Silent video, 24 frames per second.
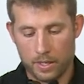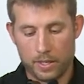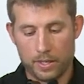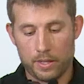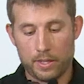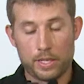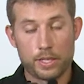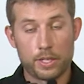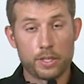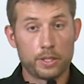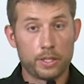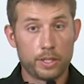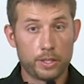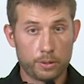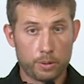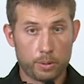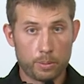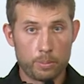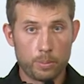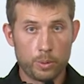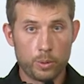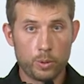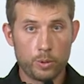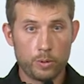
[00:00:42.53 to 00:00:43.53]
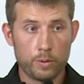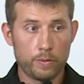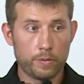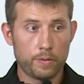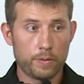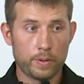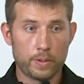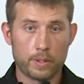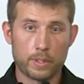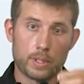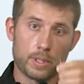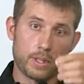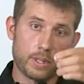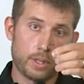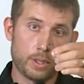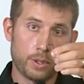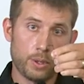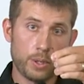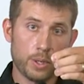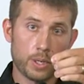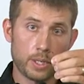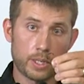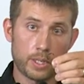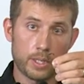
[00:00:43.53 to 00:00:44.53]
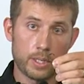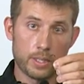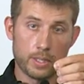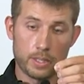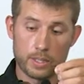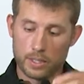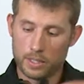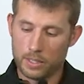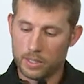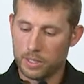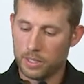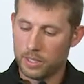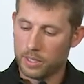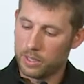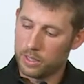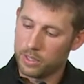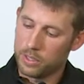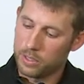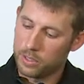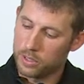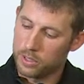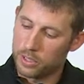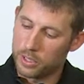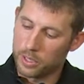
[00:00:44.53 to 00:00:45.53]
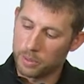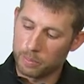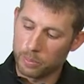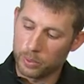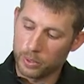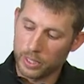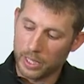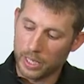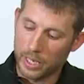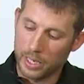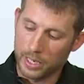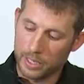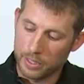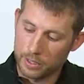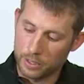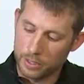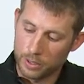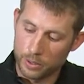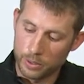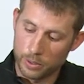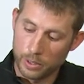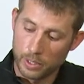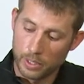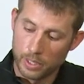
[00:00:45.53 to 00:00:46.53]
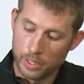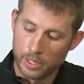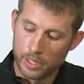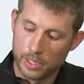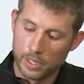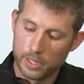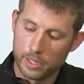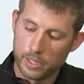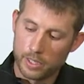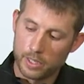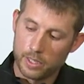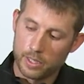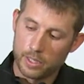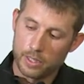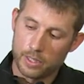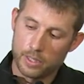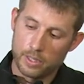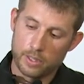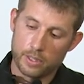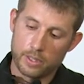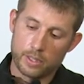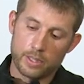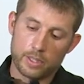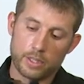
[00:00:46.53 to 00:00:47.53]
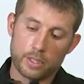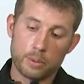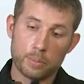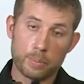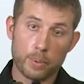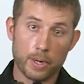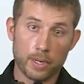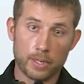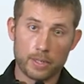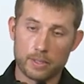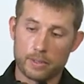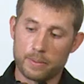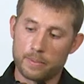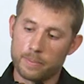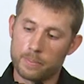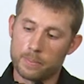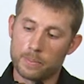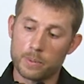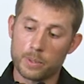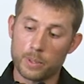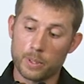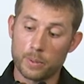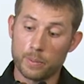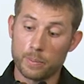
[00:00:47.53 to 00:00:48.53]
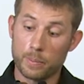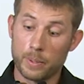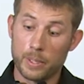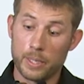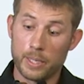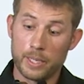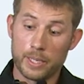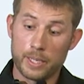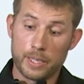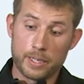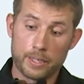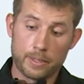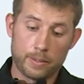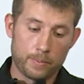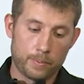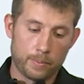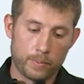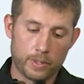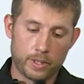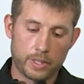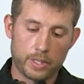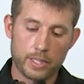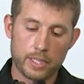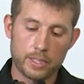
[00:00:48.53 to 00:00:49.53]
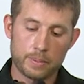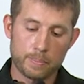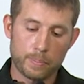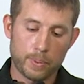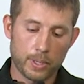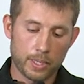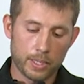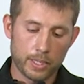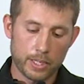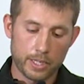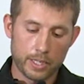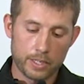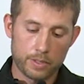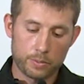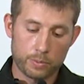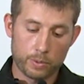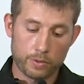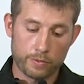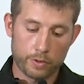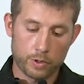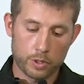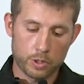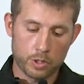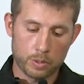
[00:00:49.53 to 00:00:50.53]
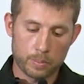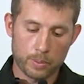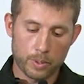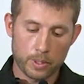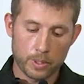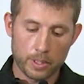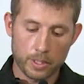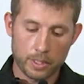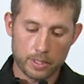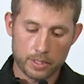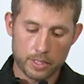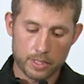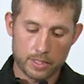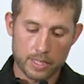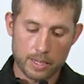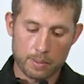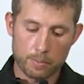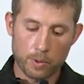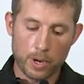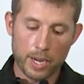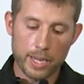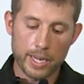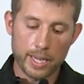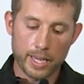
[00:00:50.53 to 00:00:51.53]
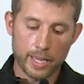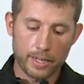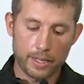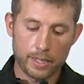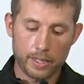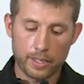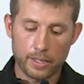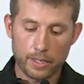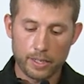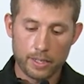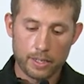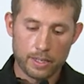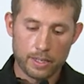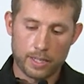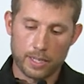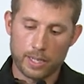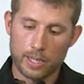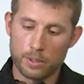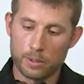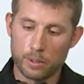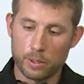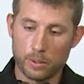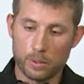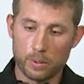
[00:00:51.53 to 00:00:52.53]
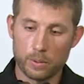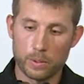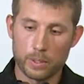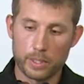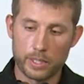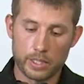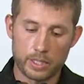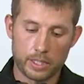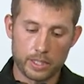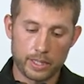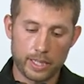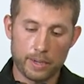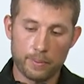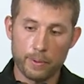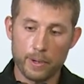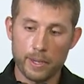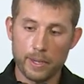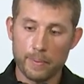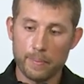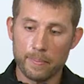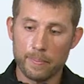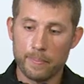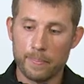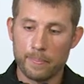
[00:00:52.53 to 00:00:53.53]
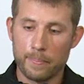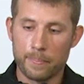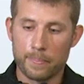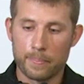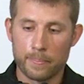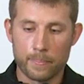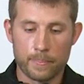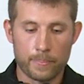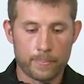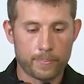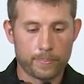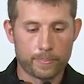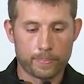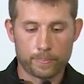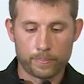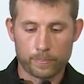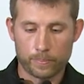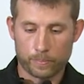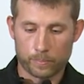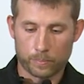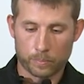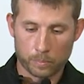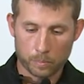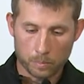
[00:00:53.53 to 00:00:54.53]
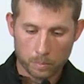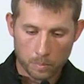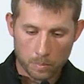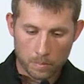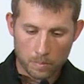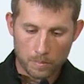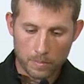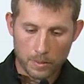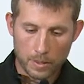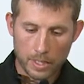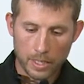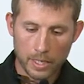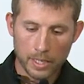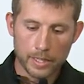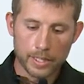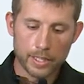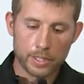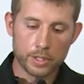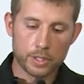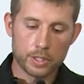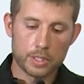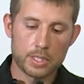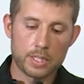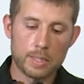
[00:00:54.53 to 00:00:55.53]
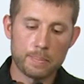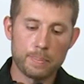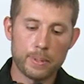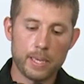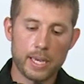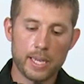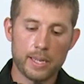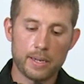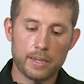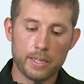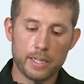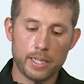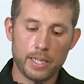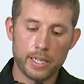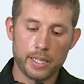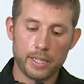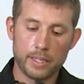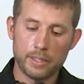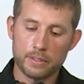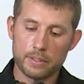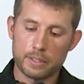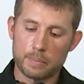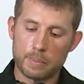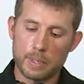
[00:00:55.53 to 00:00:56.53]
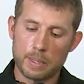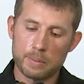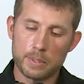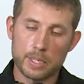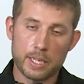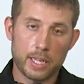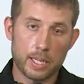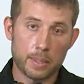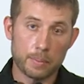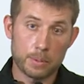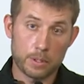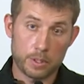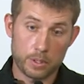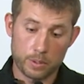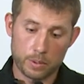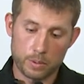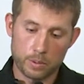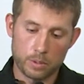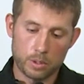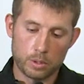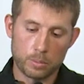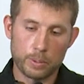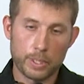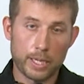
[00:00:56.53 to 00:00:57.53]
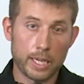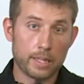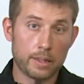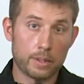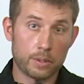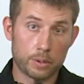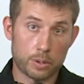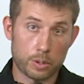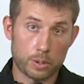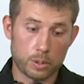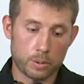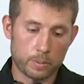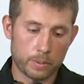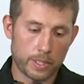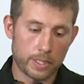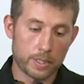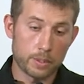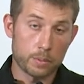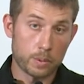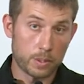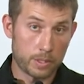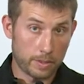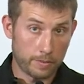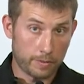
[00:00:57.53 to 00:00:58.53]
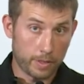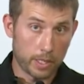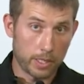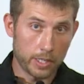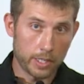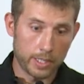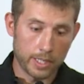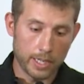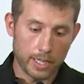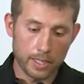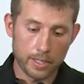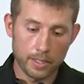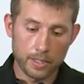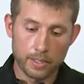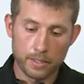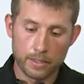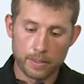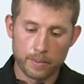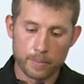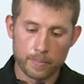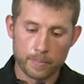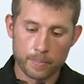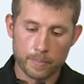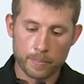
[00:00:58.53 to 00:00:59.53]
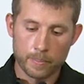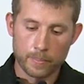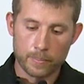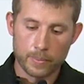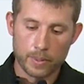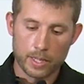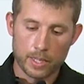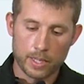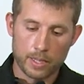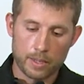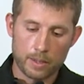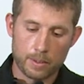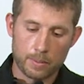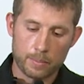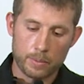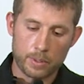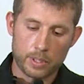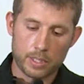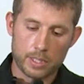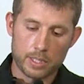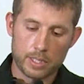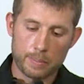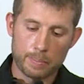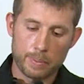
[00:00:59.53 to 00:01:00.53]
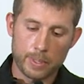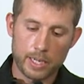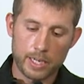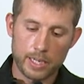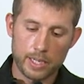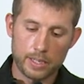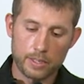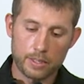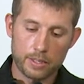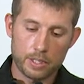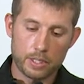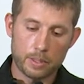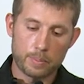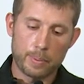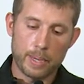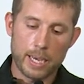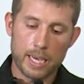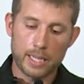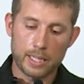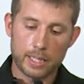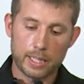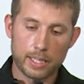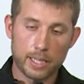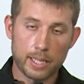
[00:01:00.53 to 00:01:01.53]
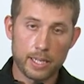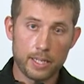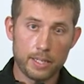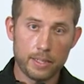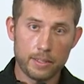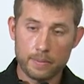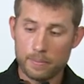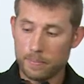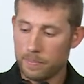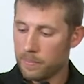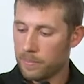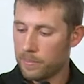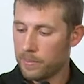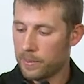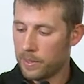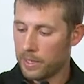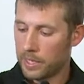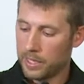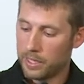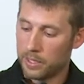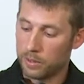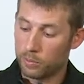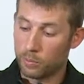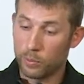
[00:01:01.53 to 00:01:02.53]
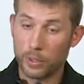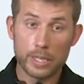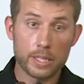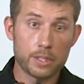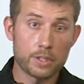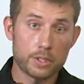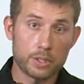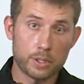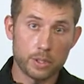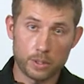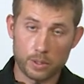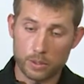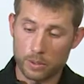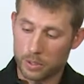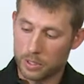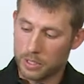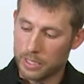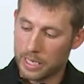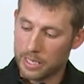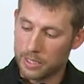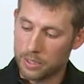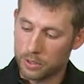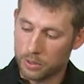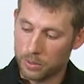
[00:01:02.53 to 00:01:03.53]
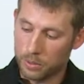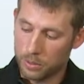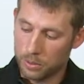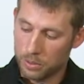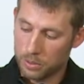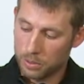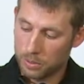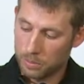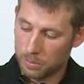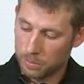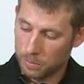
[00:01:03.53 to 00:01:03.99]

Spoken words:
Then you'll need to remove the hook so you can put that onto the new part. So with this part, it is reversible. Since I'm right-handed, I'll orient it that way. And then you'll slip that in. Sometimes it helps to lubricate those O-rings, which I've already done. You can slip that in to the back of the gun and then reinsert those side screws.